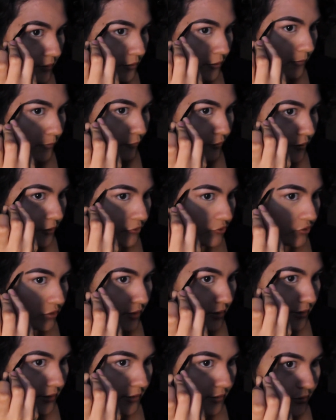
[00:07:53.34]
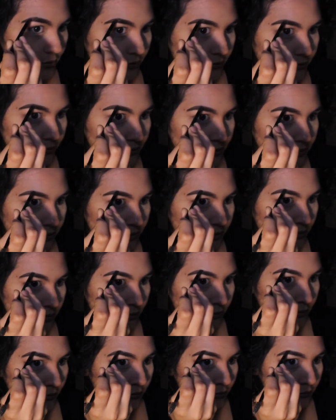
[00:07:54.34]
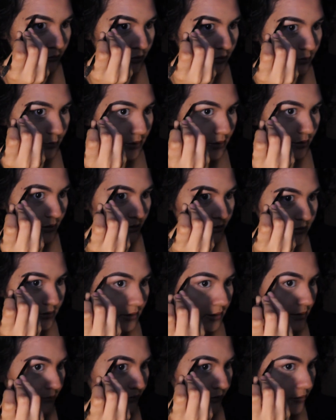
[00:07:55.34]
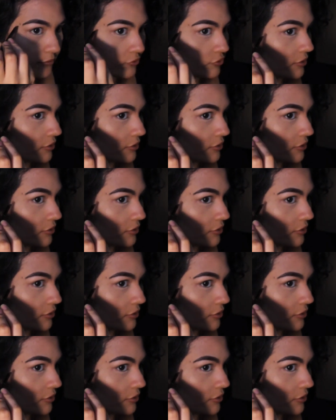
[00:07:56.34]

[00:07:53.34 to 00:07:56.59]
bigger brush that I used with my NYX Eyebrow